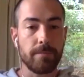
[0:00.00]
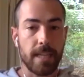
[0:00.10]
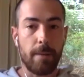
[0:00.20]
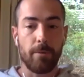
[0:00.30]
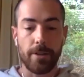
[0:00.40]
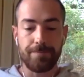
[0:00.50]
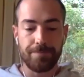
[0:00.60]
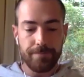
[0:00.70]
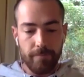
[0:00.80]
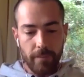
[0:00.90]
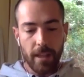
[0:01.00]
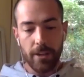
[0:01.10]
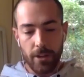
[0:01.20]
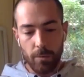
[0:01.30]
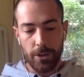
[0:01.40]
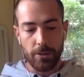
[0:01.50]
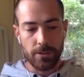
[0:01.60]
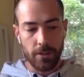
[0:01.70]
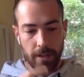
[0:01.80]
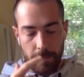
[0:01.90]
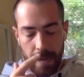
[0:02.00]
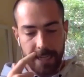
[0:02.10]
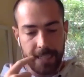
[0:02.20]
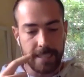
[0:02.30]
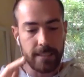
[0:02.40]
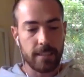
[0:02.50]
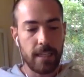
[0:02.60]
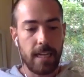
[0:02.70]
standpoint. What you're talking about is